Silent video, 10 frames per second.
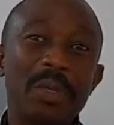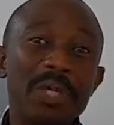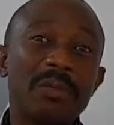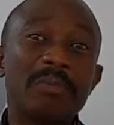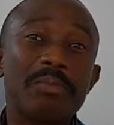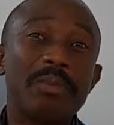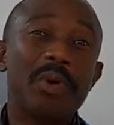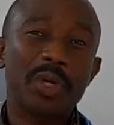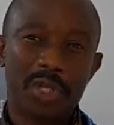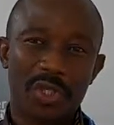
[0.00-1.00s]
look
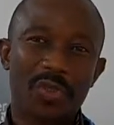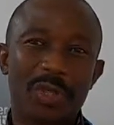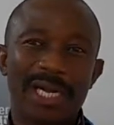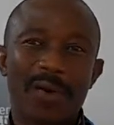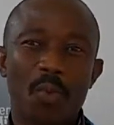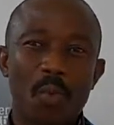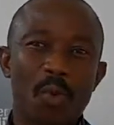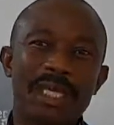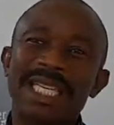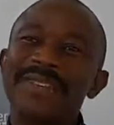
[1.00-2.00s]
more to
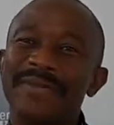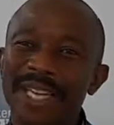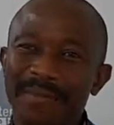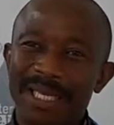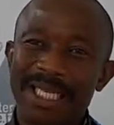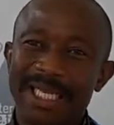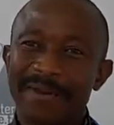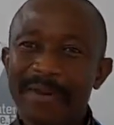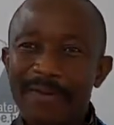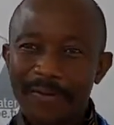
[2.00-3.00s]
water availability
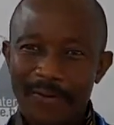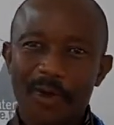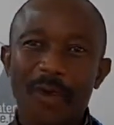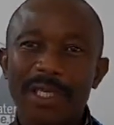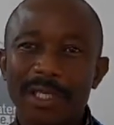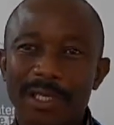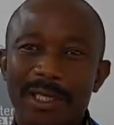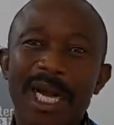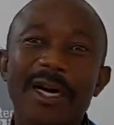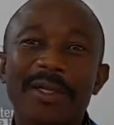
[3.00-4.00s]
flowing
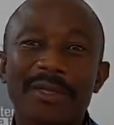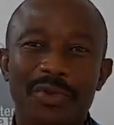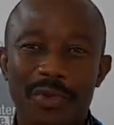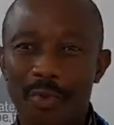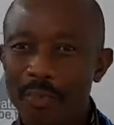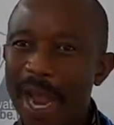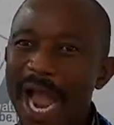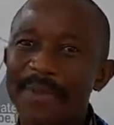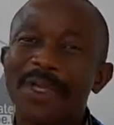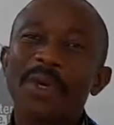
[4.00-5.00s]
down through
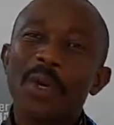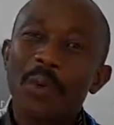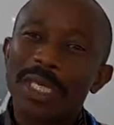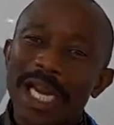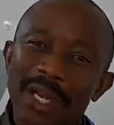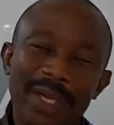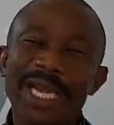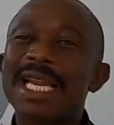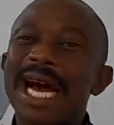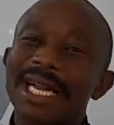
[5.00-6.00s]
pipes without
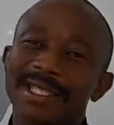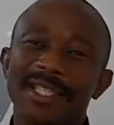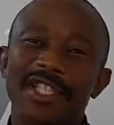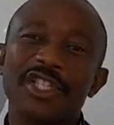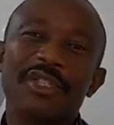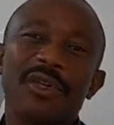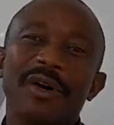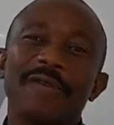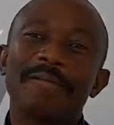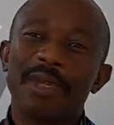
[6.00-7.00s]
looking at the issue
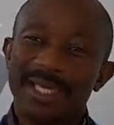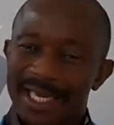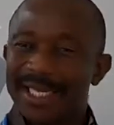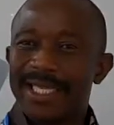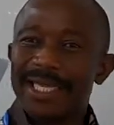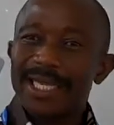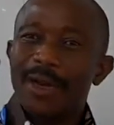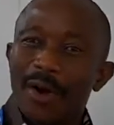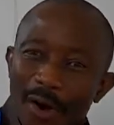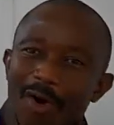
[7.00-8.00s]
of protection
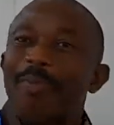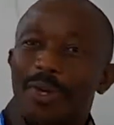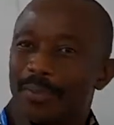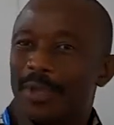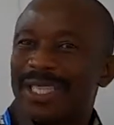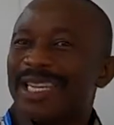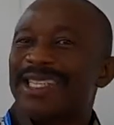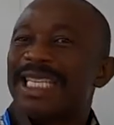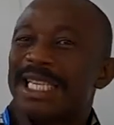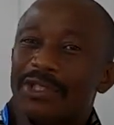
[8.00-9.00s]
or
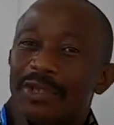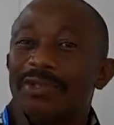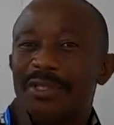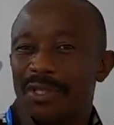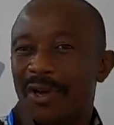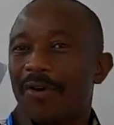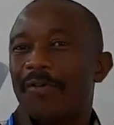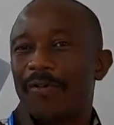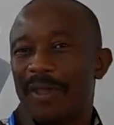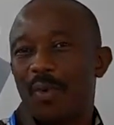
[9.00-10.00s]
protecting the sources
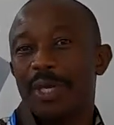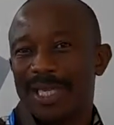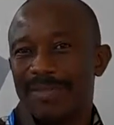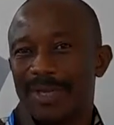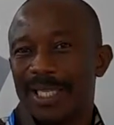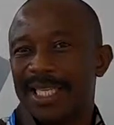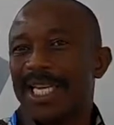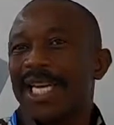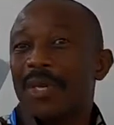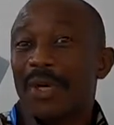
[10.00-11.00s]
of the water bodies.
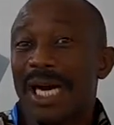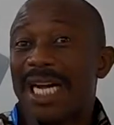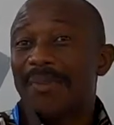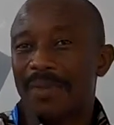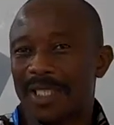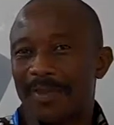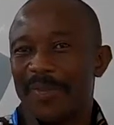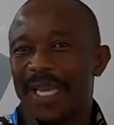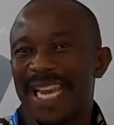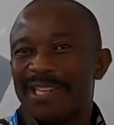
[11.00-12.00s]
You can't possibly
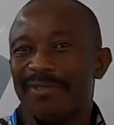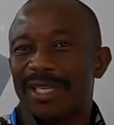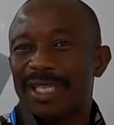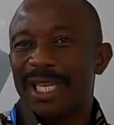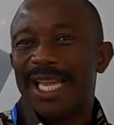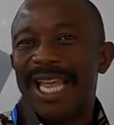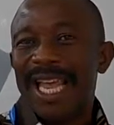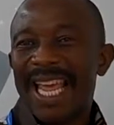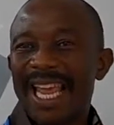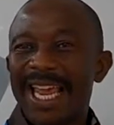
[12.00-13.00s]
be interested
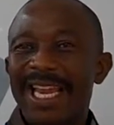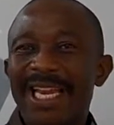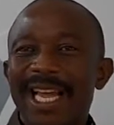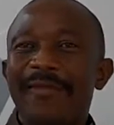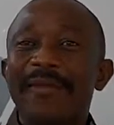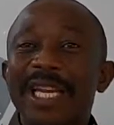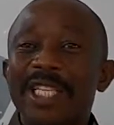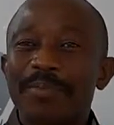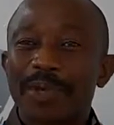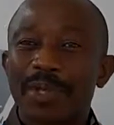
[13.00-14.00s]
in a
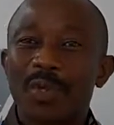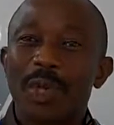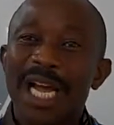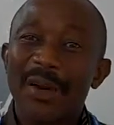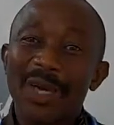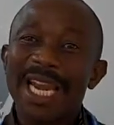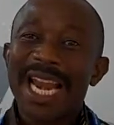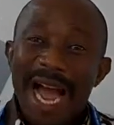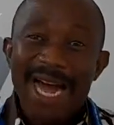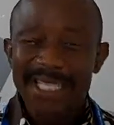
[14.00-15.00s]
finished product without looking
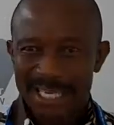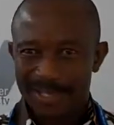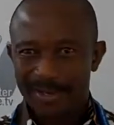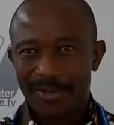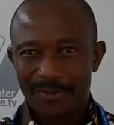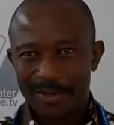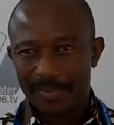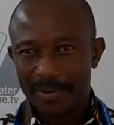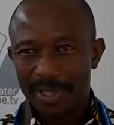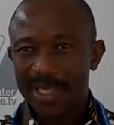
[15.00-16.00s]
at the source of the
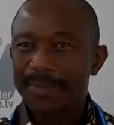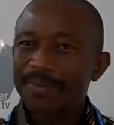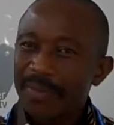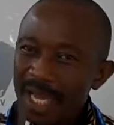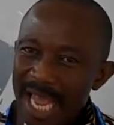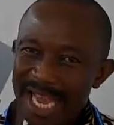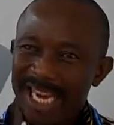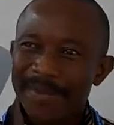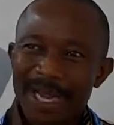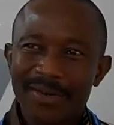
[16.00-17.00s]
product. And
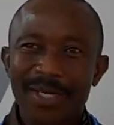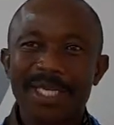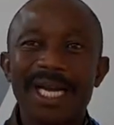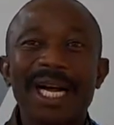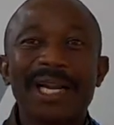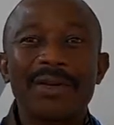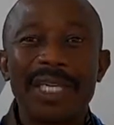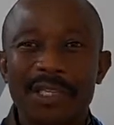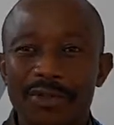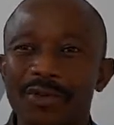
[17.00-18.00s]
like my colleague
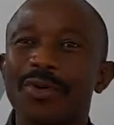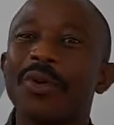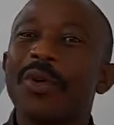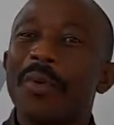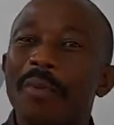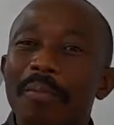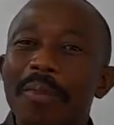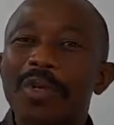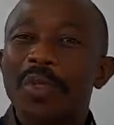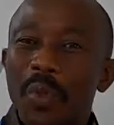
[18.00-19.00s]
alluded to,
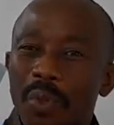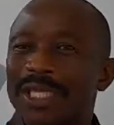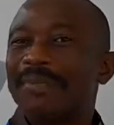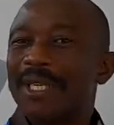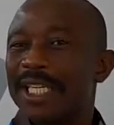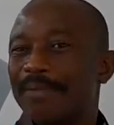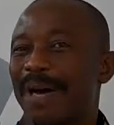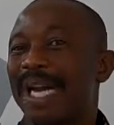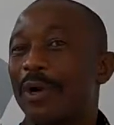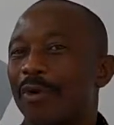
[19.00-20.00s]
most water bodies
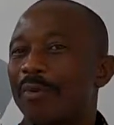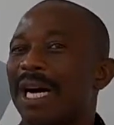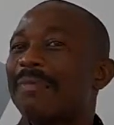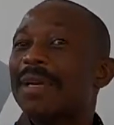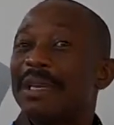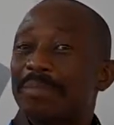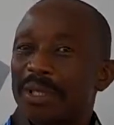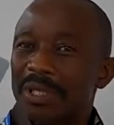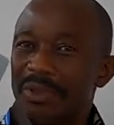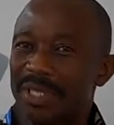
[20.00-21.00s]
back home are being
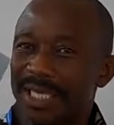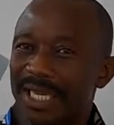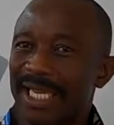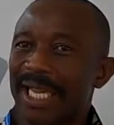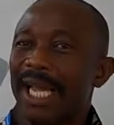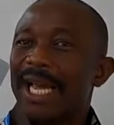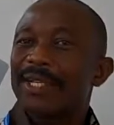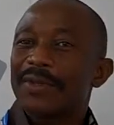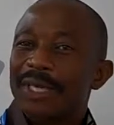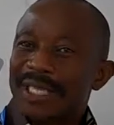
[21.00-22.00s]
polluted.
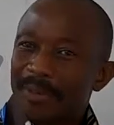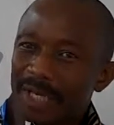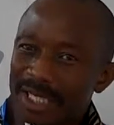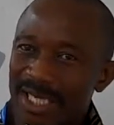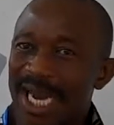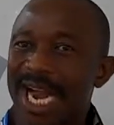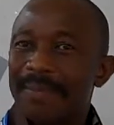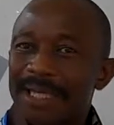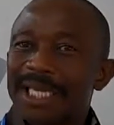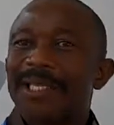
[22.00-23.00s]
And so it's about
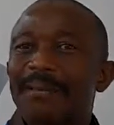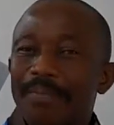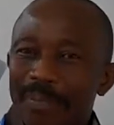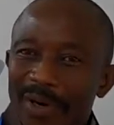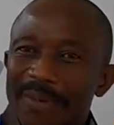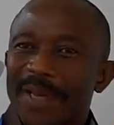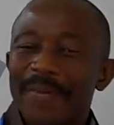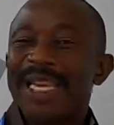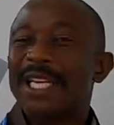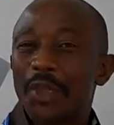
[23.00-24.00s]
time that perhaps the
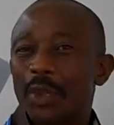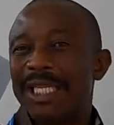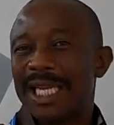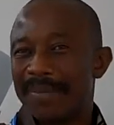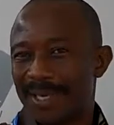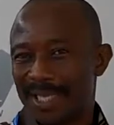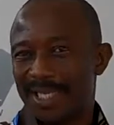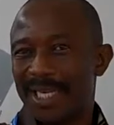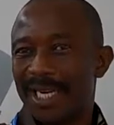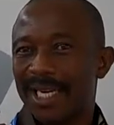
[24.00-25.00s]
media took it up as
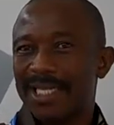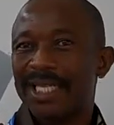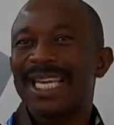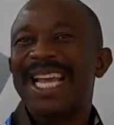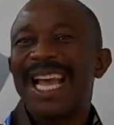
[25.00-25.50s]
a challenge